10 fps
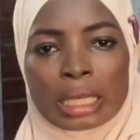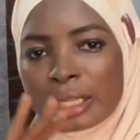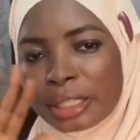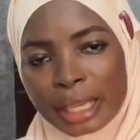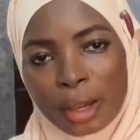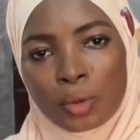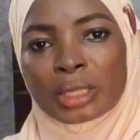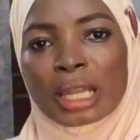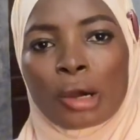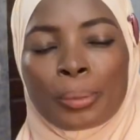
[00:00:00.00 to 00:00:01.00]
They
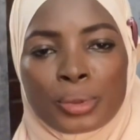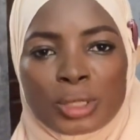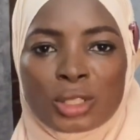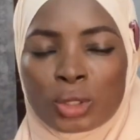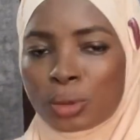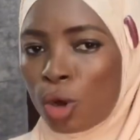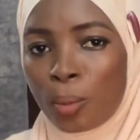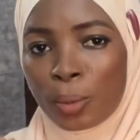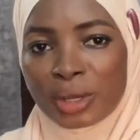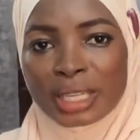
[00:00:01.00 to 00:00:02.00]
would now put it up
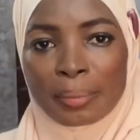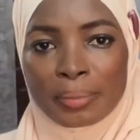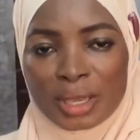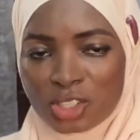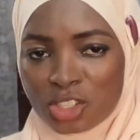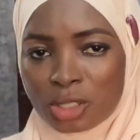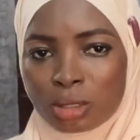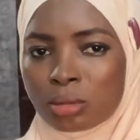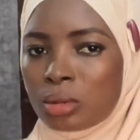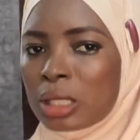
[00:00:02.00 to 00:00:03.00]
on their page.